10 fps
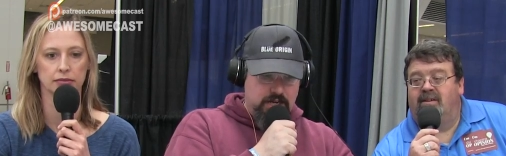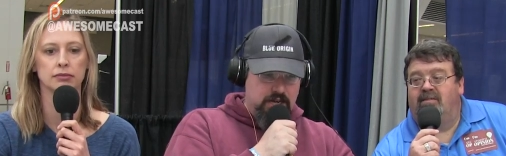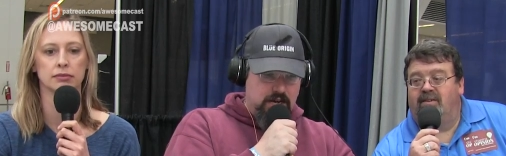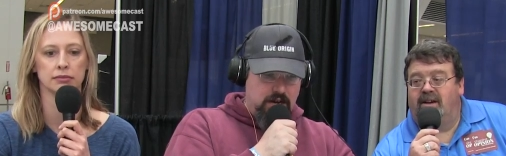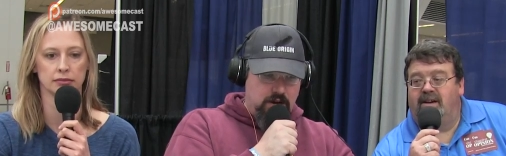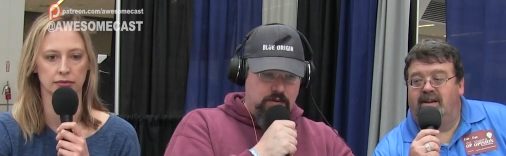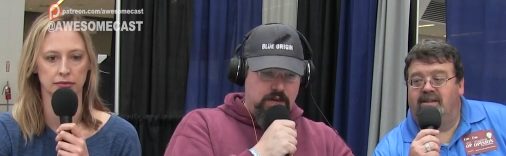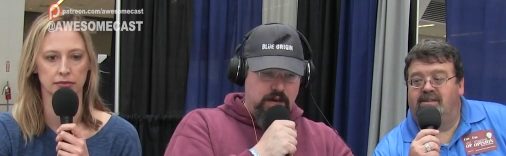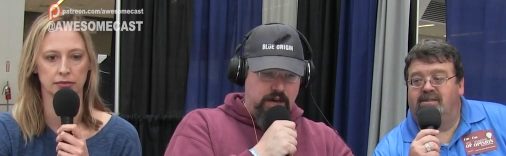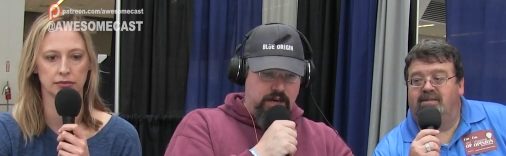Speaker 1: Mm-hmm.
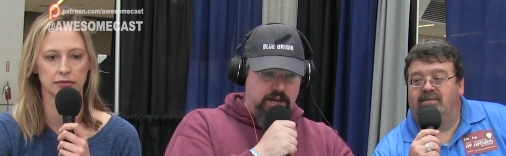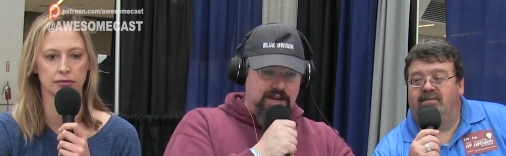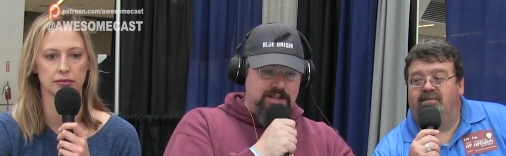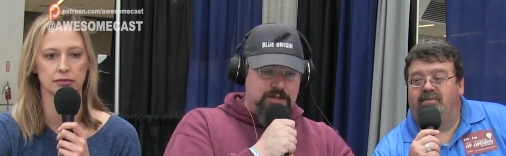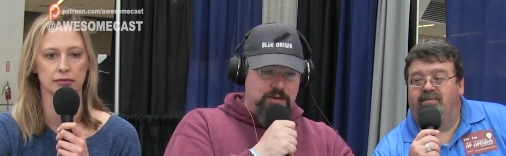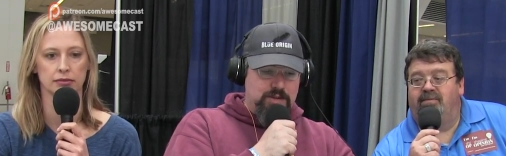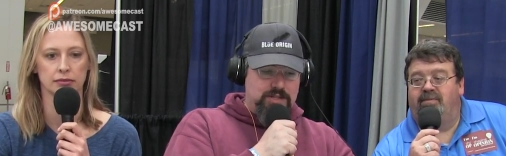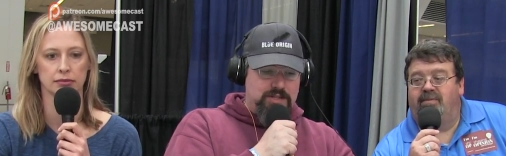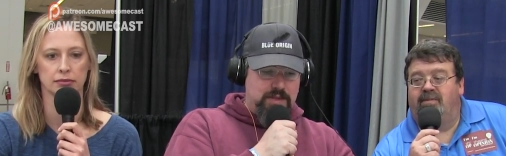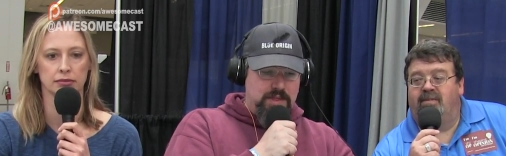Okay. Nice. So is
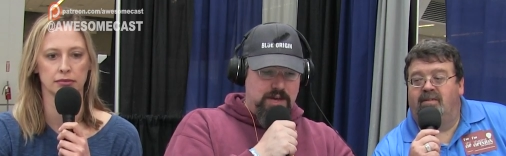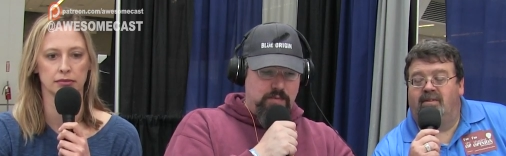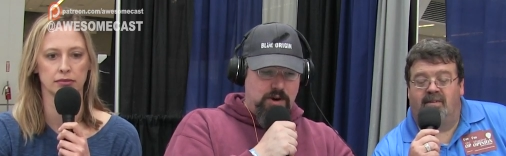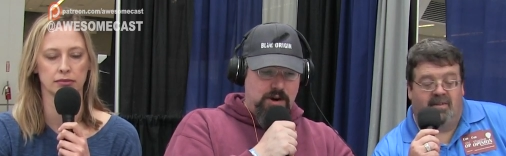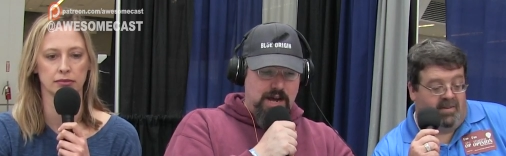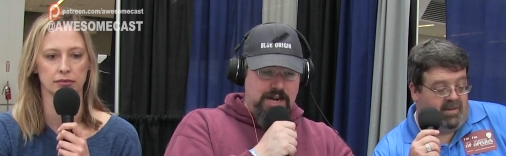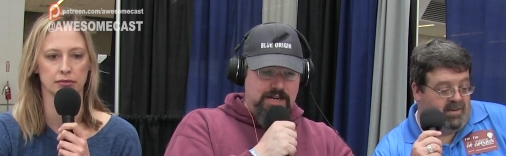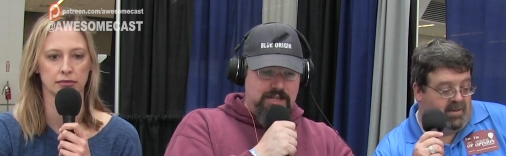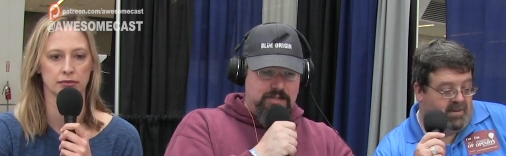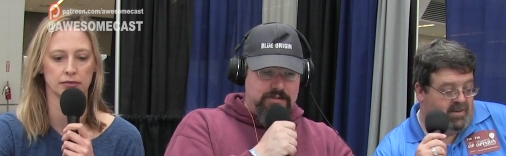this a thing where I
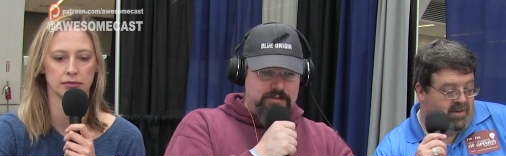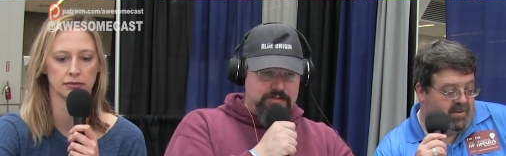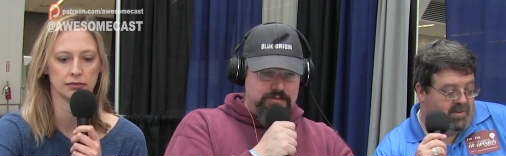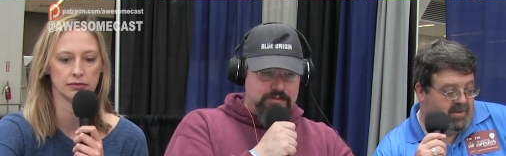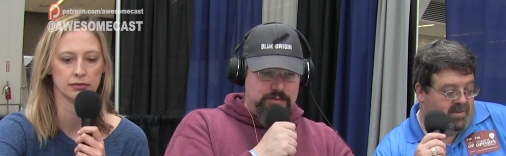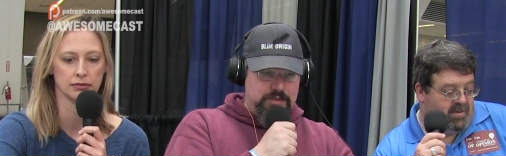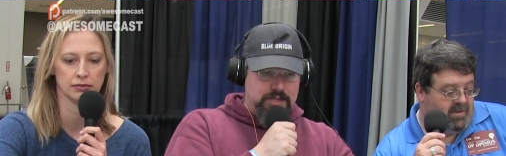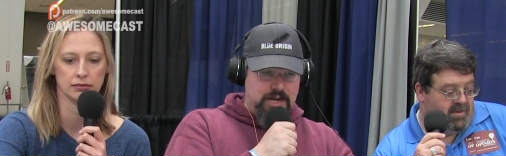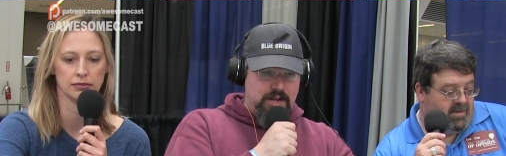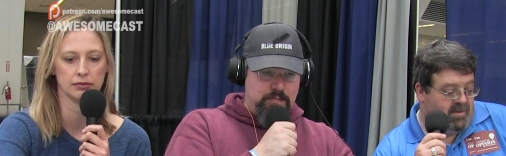need to
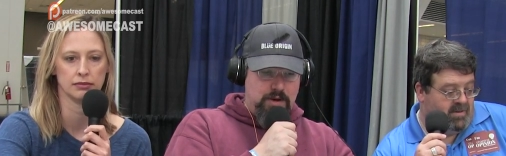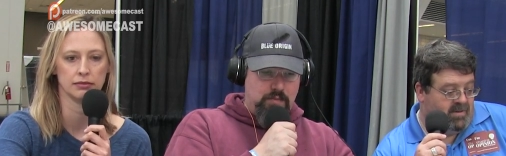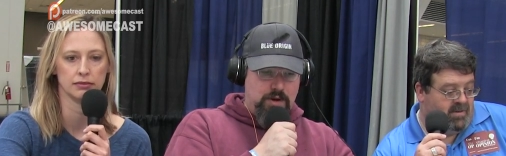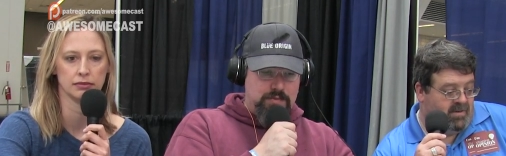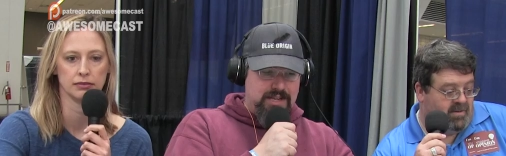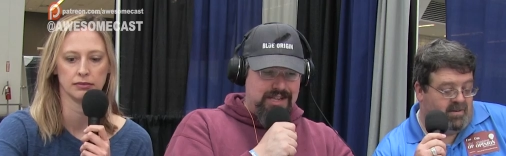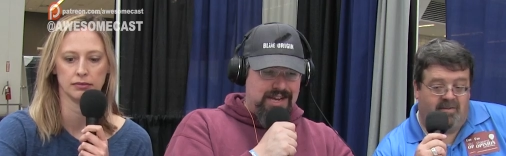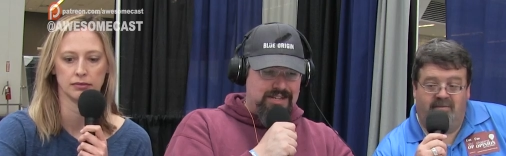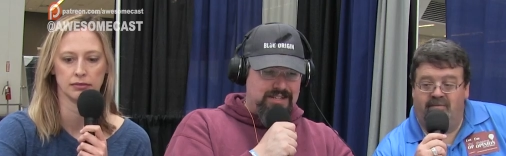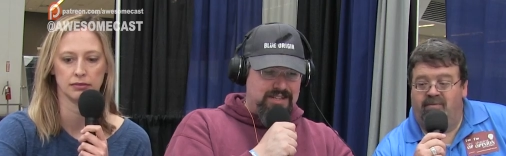set up my website? Like
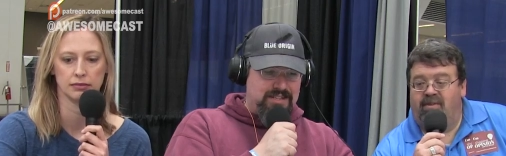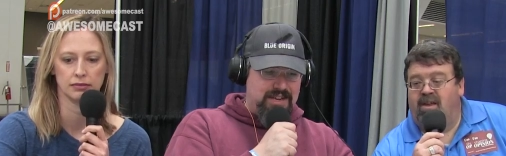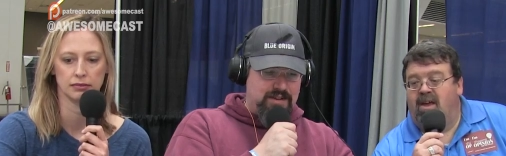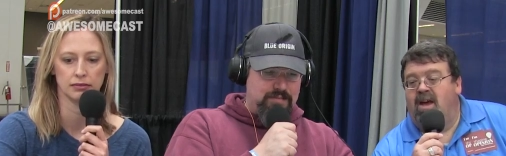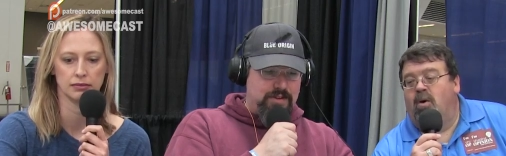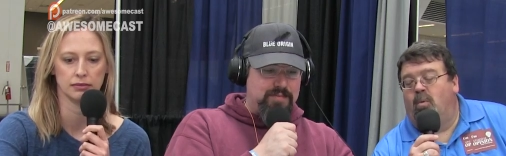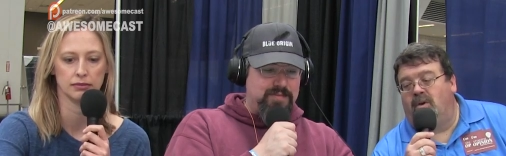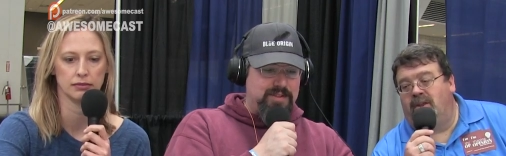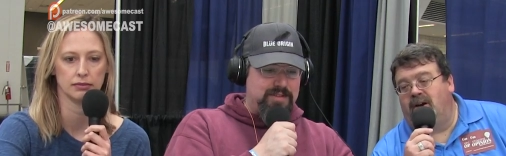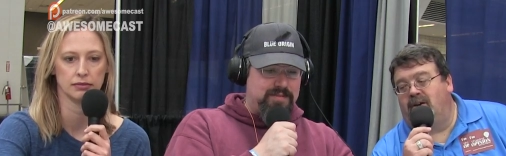I just did.
Speaker 2: No.
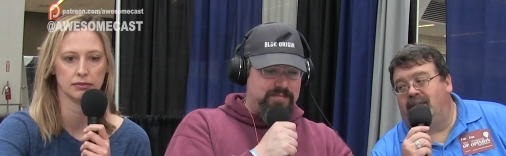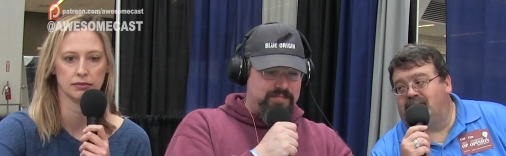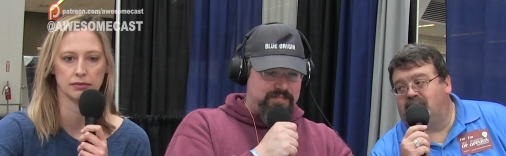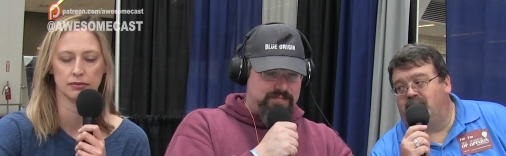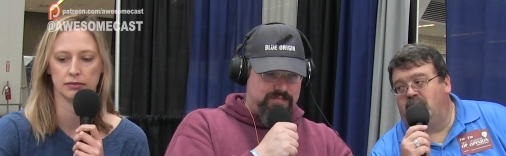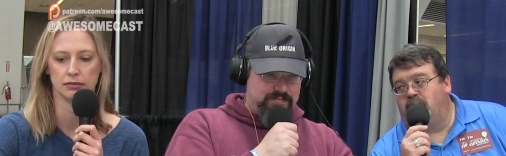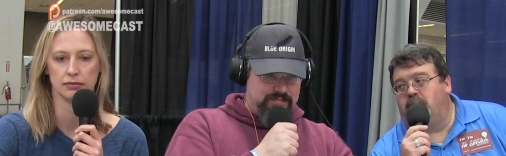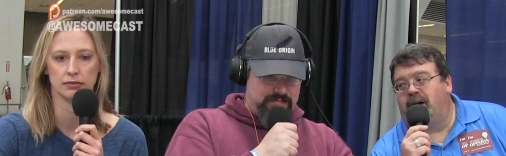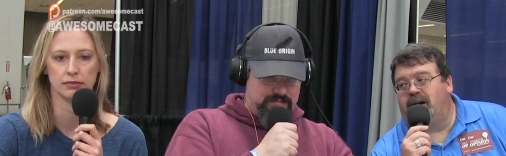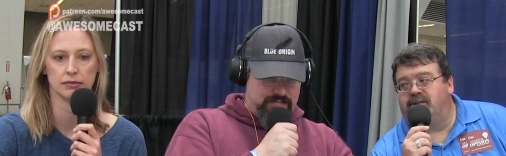Well, no, that's a mobile
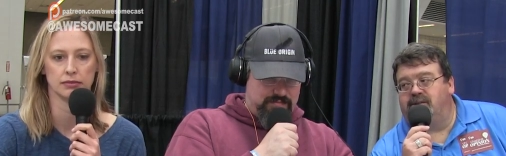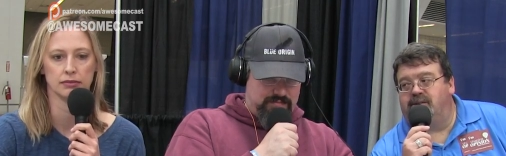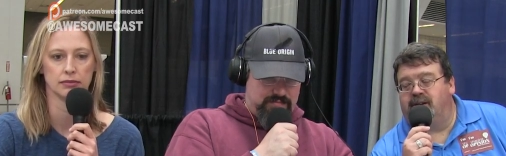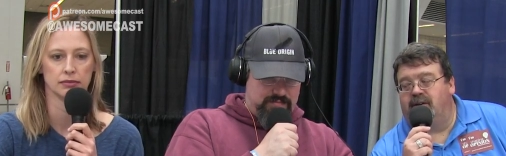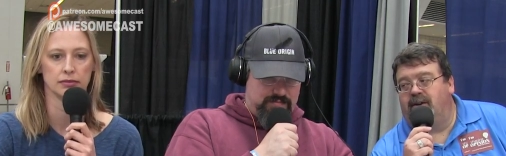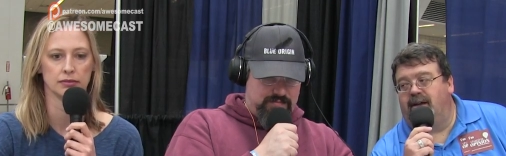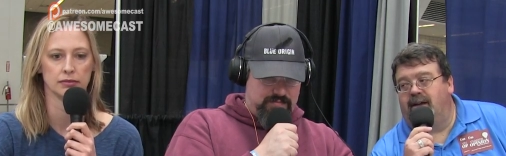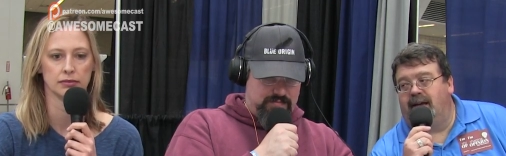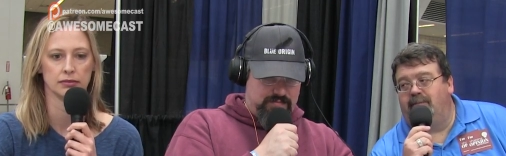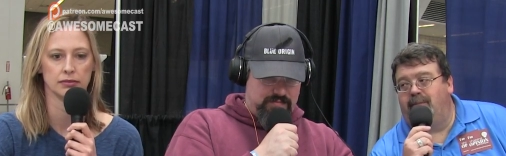browser, so it,
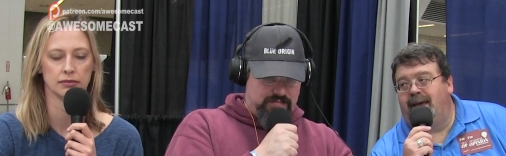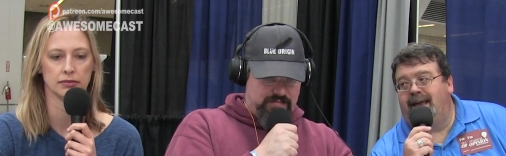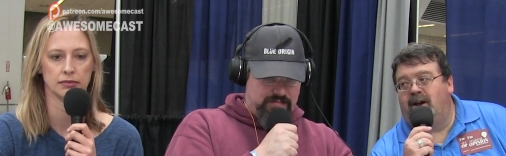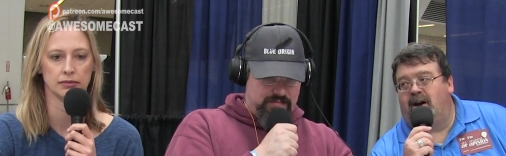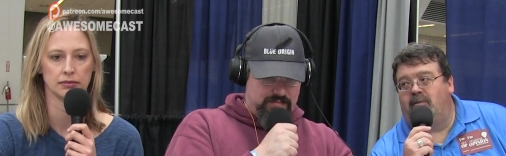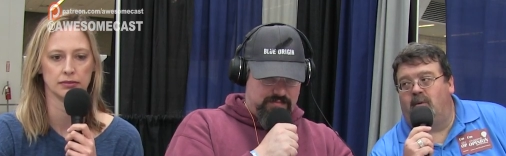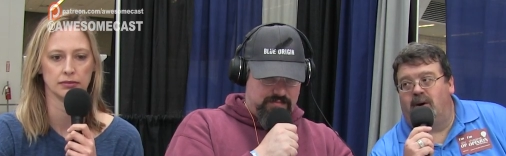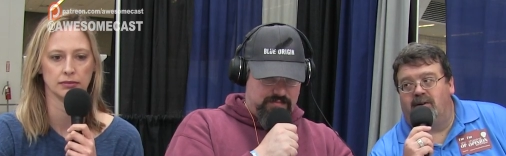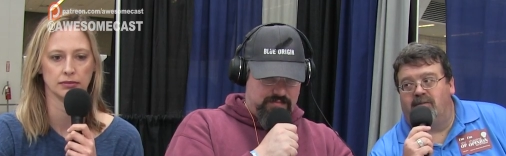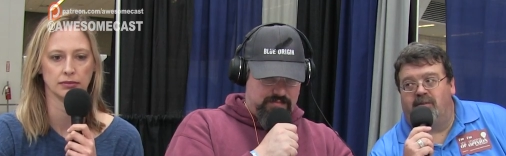it may not
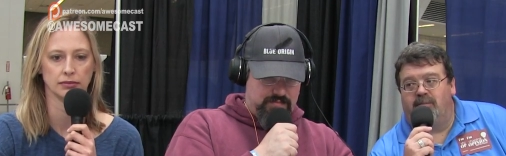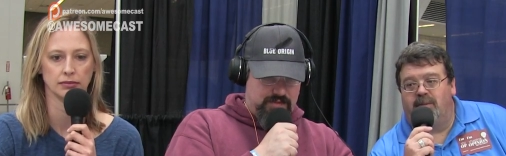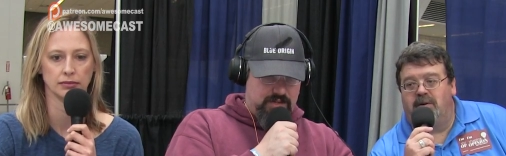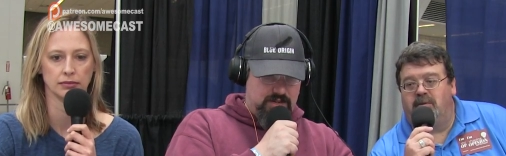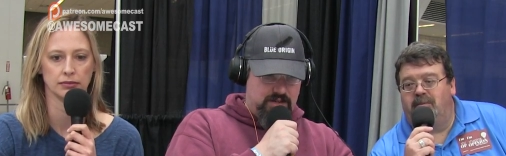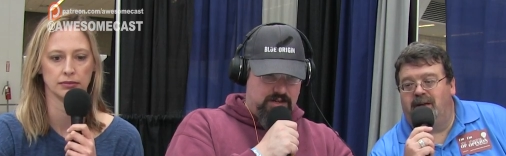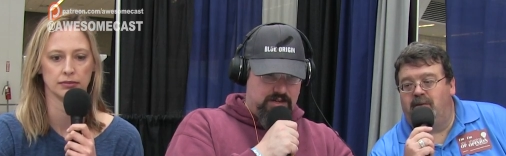work for mobile. But